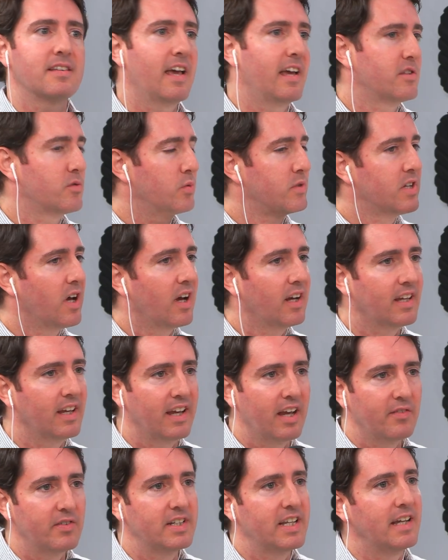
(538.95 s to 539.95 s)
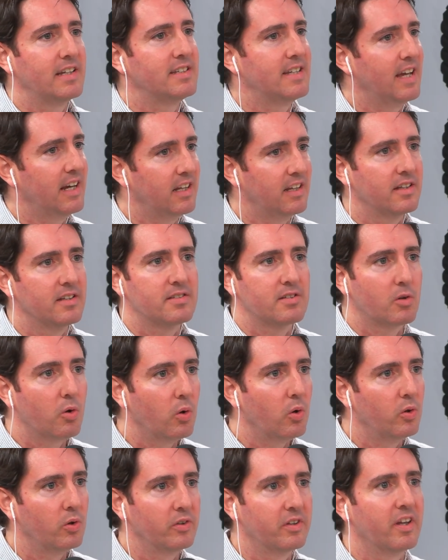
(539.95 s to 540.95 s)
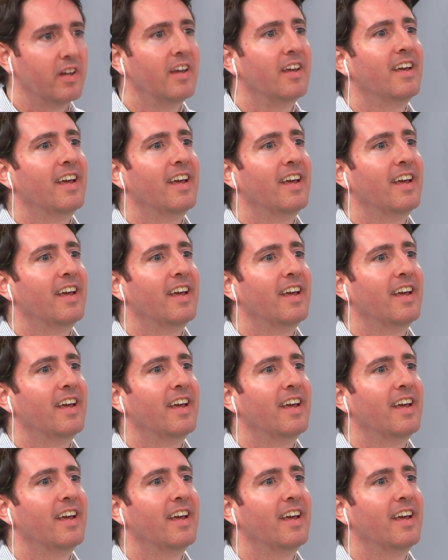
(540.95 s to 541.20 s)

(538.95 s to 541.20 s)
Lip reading: as we're talking every day, data is gold.